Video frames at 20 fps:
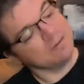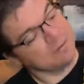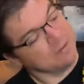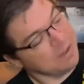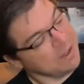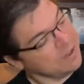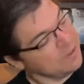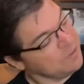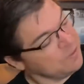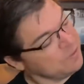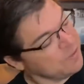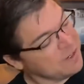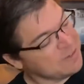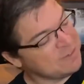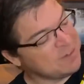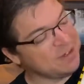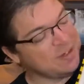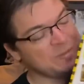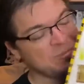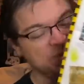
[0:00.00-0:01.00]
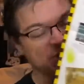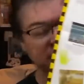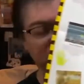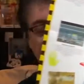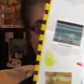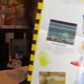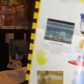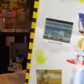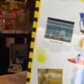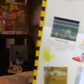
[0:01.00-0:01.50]
I got this right side up? Yeah,
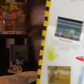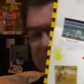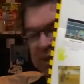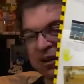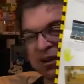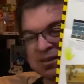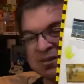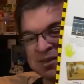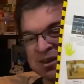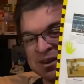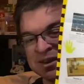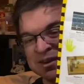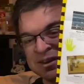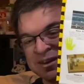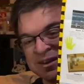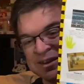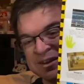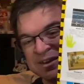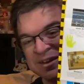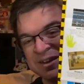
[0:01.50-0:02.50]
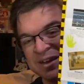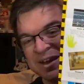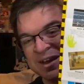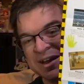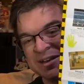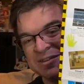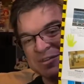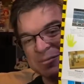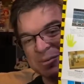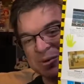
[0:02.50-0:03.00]
look at that, guys.
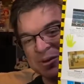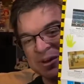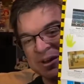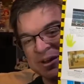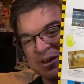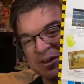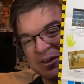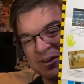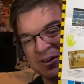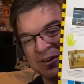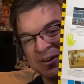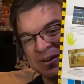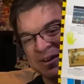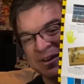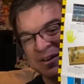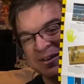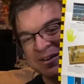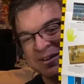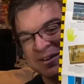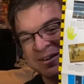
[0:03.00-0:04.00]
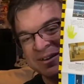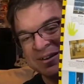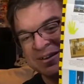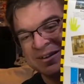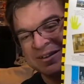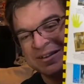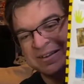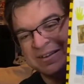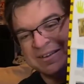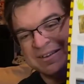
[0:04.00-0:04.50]
That's pretty killer, huh?
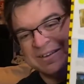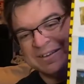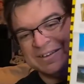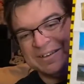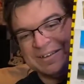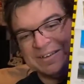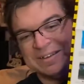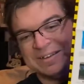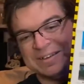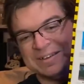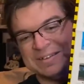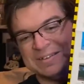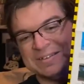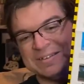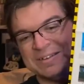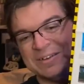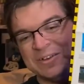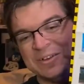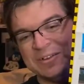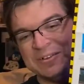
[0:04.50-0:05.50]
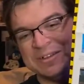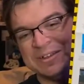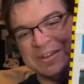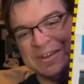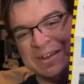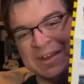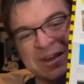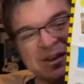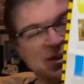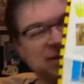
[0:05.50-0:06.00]
You see all, yeah.